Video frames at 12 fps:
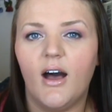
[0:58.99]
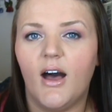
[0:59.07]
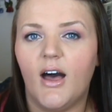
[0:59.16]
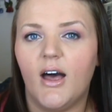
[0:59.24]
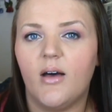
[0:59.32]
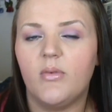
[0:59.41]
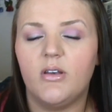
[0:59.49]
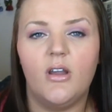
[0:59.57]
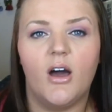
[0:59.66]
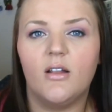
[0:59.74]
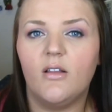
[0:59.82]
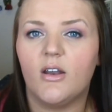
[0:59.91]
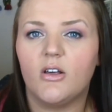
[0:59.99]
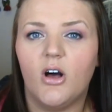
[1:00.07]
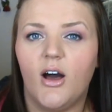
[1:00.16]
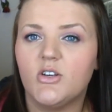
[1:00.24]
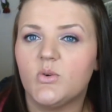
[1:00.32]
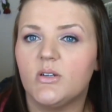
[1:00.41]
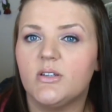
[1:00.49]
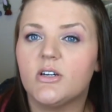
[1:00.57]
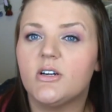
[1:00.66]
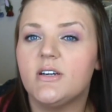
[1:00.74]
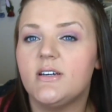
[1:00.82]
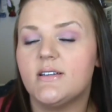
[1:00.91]
not a lot of contour in the
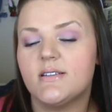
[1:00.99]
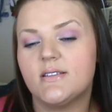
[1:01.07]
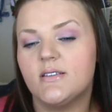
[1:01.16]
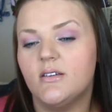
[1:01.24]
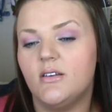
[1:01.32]
crease,